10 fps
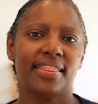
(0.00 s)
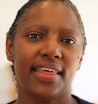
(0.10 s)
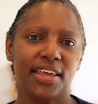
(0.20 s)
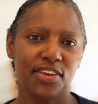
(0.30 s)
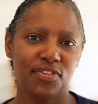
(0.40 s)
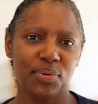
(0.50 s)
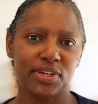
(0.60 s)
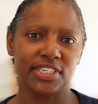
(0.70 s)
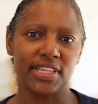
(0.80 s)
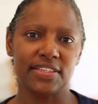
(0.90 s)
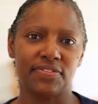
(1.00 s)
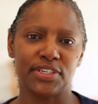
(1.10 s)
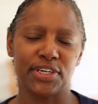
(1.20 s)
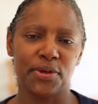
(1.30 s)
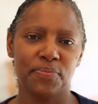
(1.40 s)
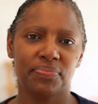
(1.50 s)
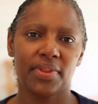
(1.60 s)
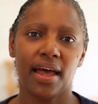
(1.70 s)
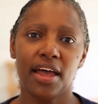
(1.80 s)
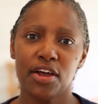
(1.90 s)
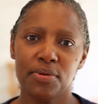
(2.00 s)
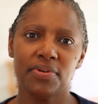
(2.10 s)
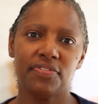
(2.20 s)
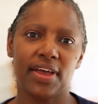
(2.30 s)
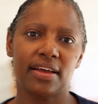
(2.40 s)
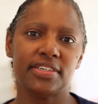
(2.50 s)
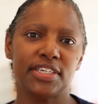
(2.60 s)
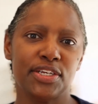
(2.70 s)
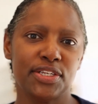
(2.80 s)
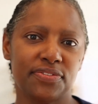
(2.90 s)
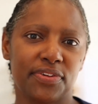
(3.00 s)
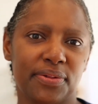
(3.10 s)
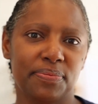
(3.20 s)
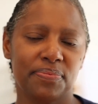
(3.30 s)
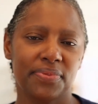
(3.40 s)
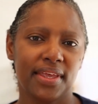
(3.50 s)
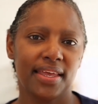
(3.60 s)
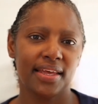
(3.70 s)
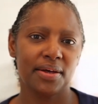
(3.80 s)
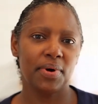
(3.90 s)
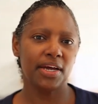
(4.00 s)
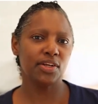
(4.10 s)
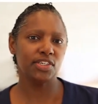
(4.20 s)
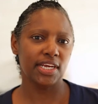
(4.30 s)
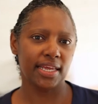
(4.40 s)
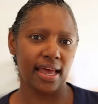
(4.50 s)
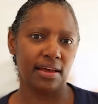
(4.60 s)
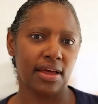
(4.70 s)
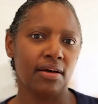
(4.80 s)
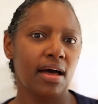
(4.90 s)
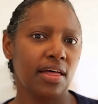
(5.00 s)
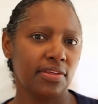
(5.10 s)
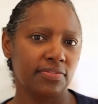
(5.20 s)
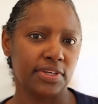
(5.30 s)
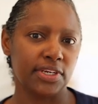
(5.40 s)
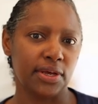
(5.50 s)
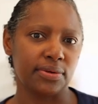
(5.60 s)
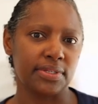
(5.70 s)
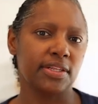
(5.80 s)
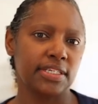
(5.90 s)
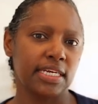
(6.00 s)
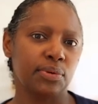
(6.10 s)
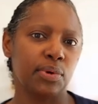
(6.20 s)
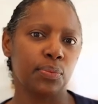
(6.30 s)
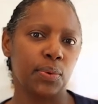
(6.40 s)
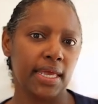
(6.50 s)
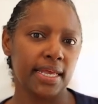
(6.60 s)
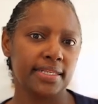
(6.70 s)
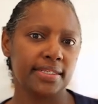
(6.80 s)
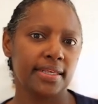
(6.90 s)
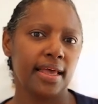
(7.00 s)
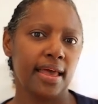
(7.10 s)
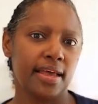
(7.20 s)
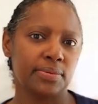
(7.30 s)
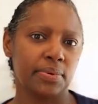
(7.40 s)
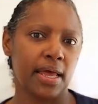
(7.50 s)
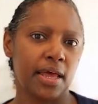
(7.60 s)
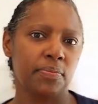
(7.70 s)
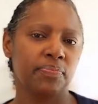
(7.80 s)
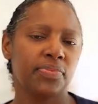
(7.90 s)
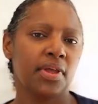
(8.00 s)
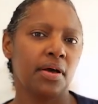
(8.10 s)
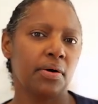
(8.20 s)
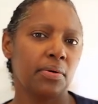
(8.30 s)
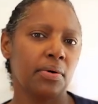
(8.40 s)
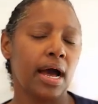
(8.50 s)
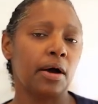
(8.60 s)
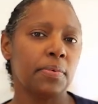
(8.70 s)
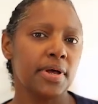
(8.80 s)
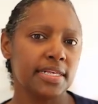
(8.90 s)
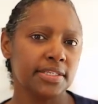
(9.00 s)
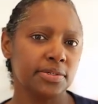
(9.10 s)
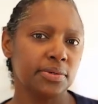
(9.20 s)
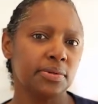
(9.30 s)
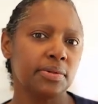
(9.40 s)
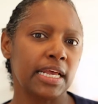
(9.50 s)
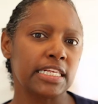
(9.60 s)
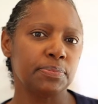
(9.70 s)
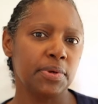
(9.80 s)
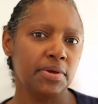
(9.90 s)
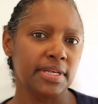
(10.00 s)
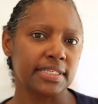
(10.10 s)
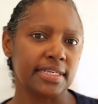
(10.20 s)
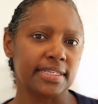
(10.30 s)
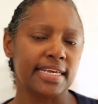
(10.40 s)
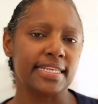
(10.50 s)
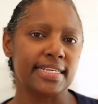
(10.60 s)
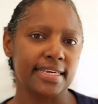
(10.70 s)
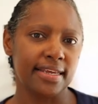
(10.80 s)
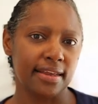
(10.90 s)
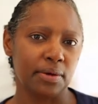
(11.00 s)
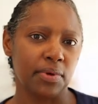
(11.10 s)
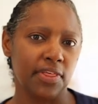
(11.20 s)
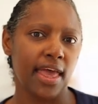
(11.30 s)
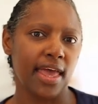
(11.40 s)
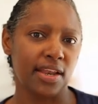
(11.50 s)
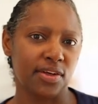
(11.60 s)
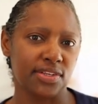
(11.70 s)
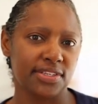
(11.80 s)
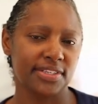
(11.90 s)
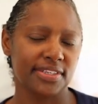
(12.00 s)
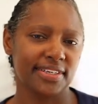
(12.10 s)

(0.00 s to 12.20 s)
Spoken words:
Thank you for watching this video. I hope you found it useful. Why not check out our other videos dealing with wigs, headwear, or our personal experiences in dealing with hair loss.